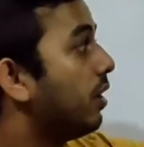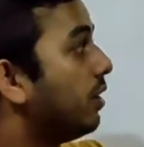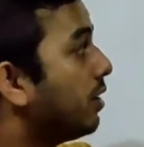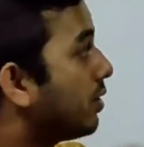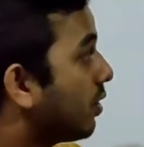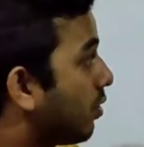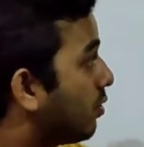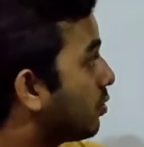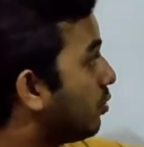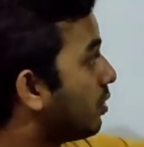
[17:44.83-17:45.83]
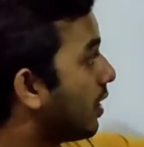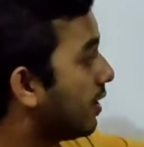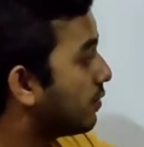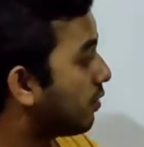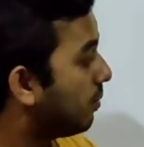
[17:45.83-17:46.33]
this crossroad
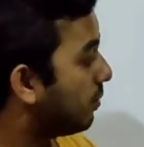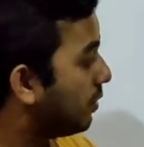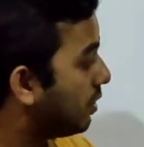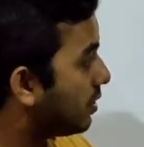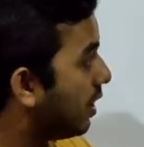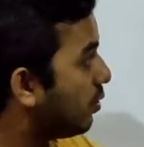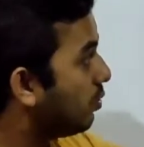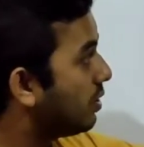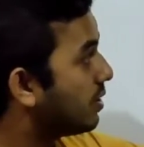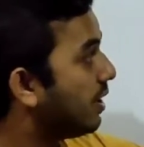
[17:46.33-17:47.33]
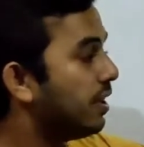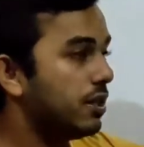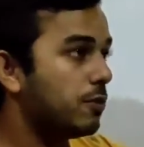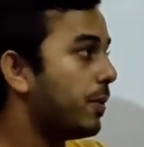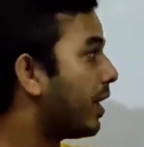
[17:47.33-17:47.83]
runs from this side to this side, it
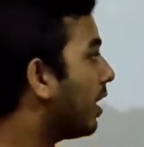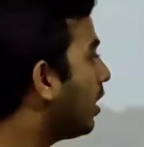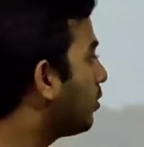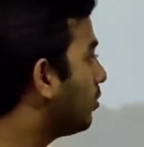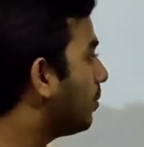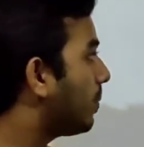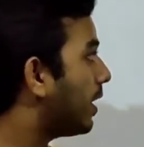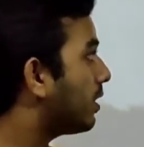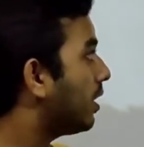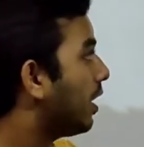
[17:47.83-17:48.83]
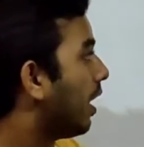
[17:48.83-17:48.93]
is parallel to the breadth,